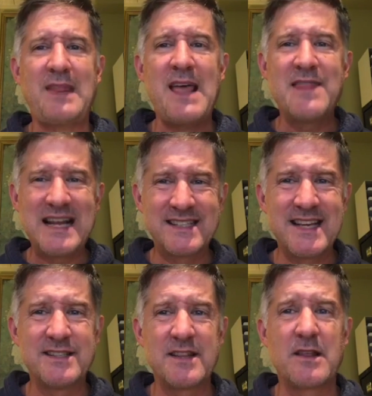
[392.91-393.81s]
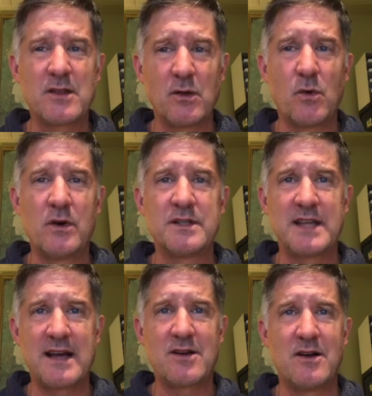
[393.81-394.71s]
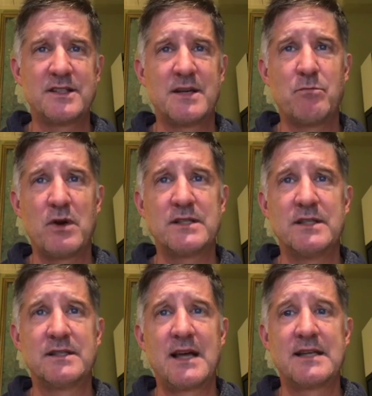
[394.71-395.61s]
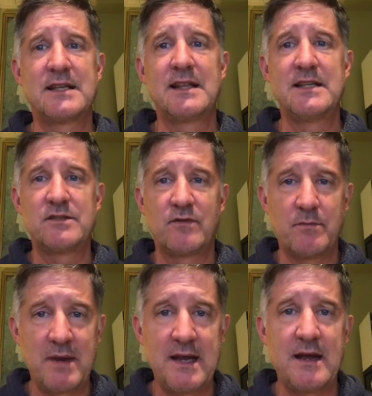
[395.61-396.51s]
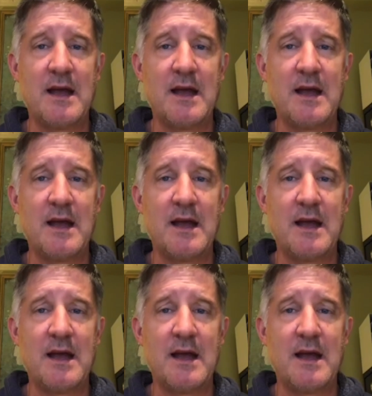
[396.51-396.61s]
that sense that the Lord is that constant presence has, at least for me,